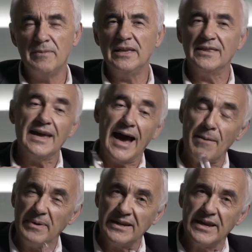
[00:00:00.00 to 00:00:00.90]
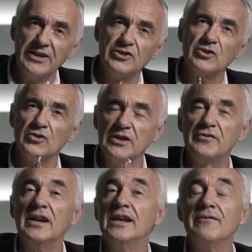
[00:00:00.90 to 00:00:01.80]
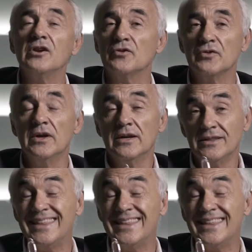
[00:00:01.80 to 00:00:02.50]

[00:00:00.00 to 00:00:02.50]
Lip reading: I mean the application of different levels of